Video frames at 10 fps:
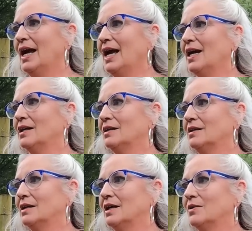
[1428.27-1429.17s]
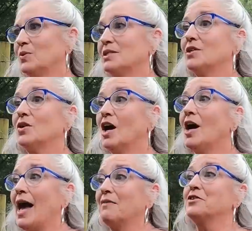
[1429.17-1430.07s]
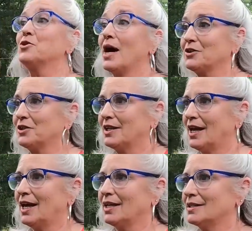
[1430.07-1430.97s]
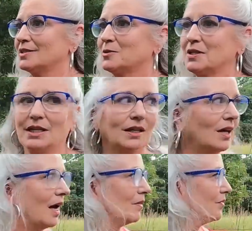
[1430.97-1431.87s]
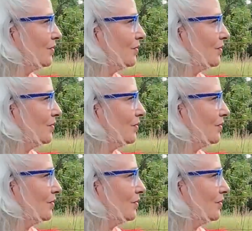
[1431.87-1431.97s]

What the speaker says: and we still have the tractor today, and it's seen a lot